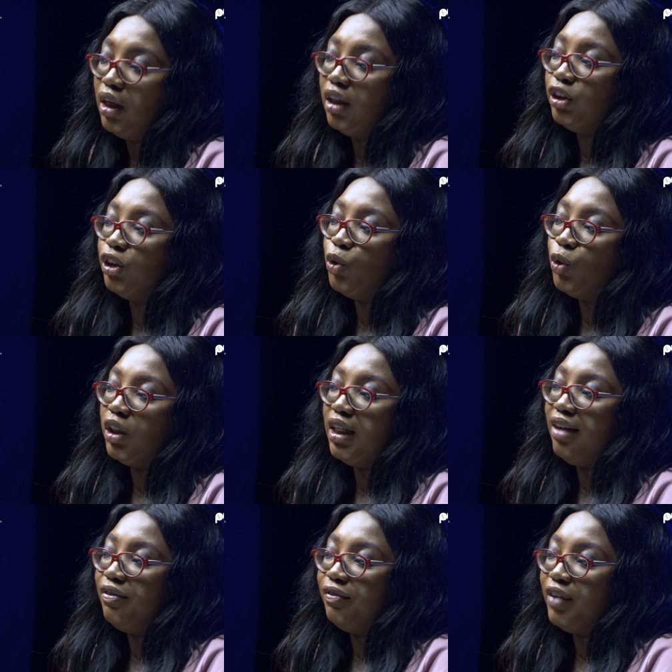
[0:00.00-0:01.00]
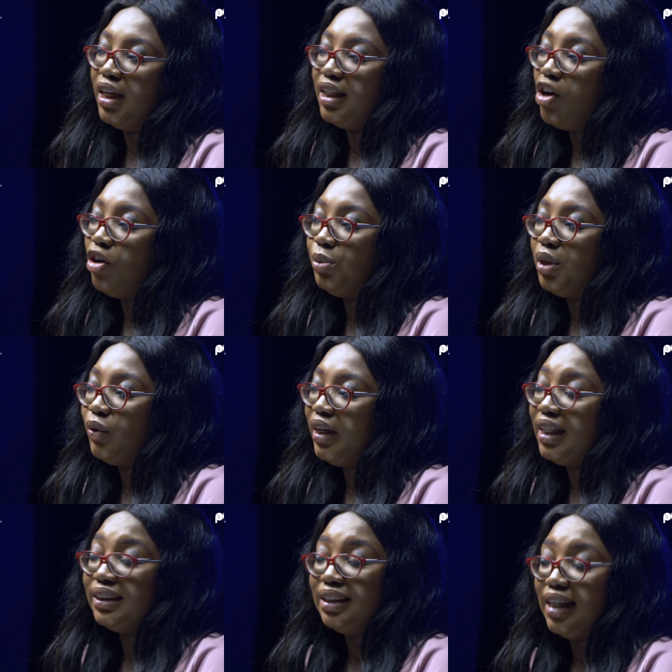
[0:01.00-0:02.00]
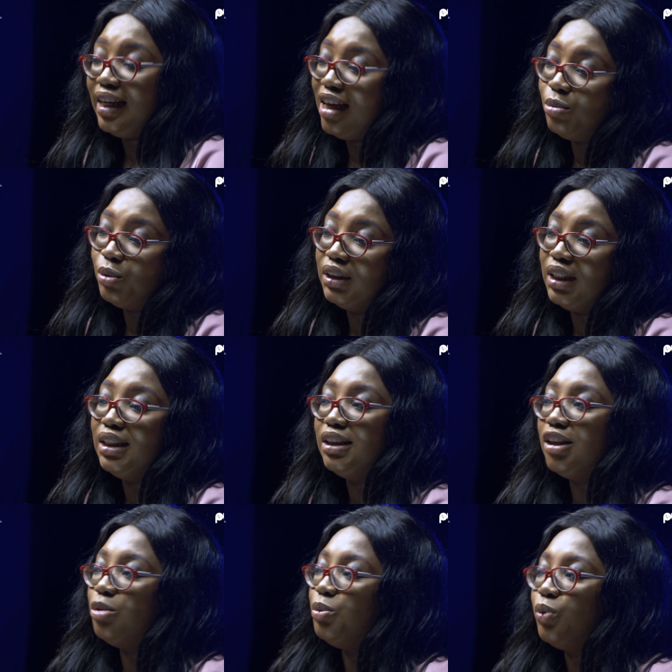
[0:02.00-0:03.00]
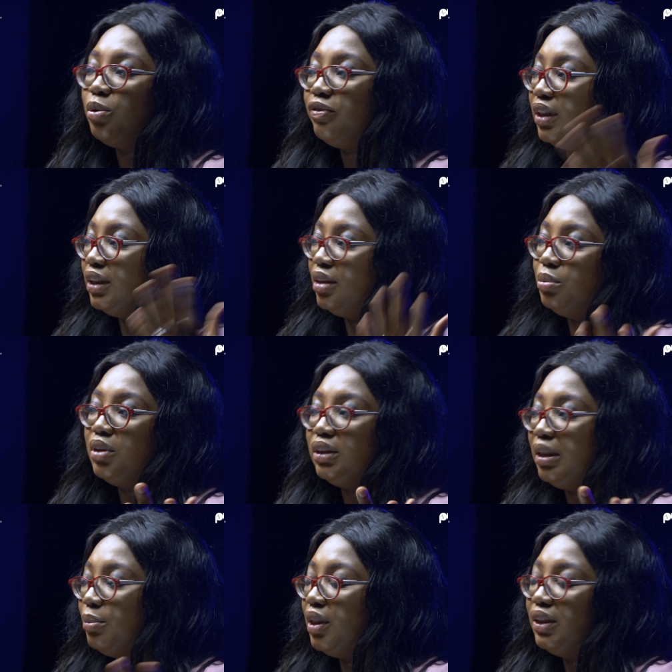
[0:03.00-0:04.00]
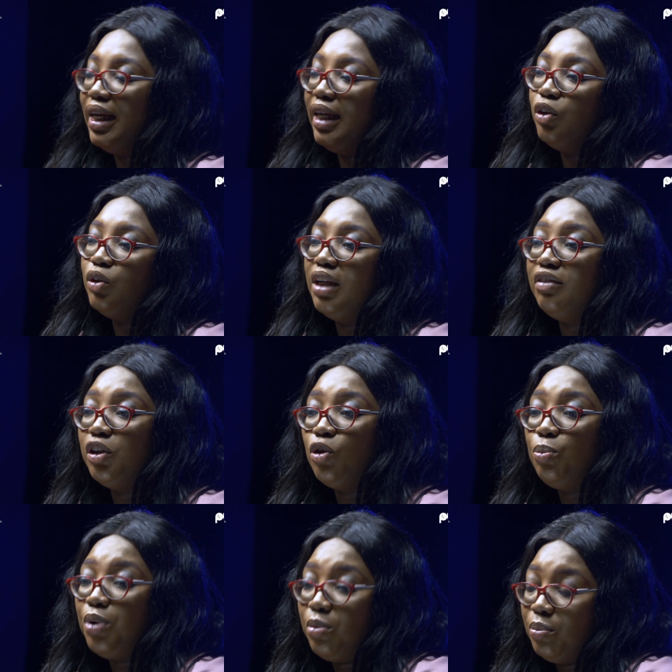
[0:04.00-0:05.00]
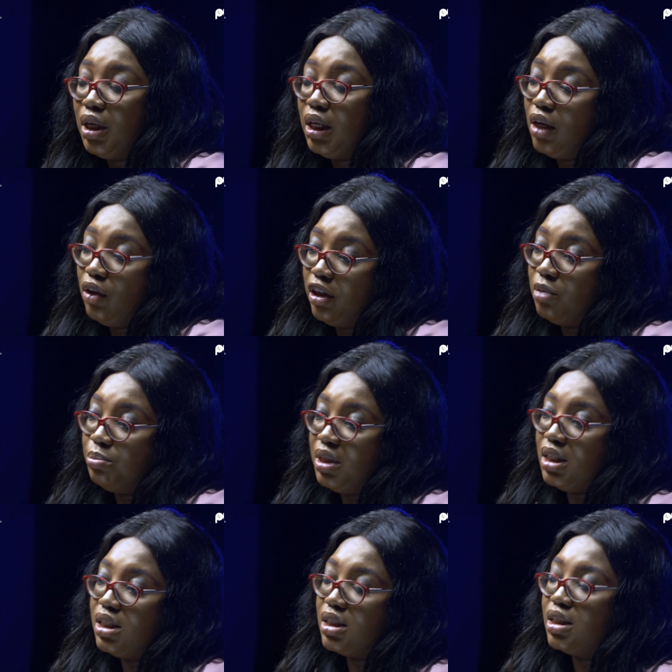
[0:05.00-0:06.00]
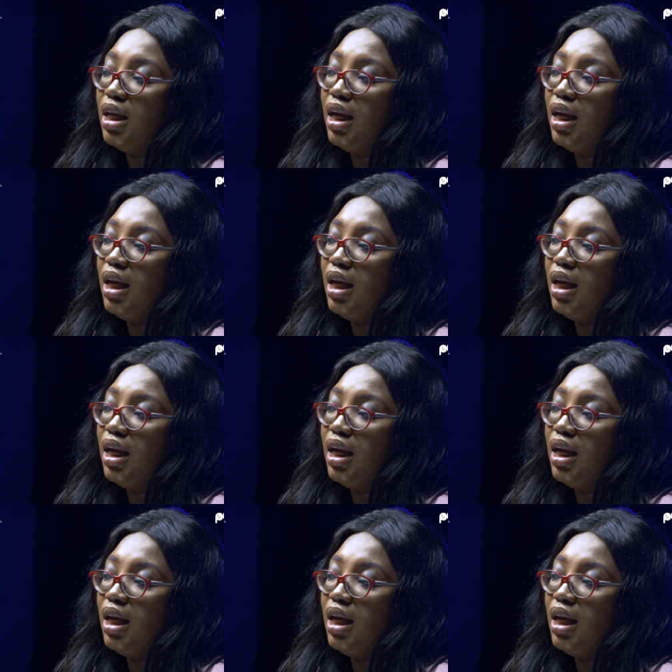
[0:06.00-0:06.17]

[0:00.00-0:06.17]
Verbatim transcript: So if they tell me, when I say like how much, and they tell me one fantabulous amount that I know that if they don't pay me back, I'll get pissed.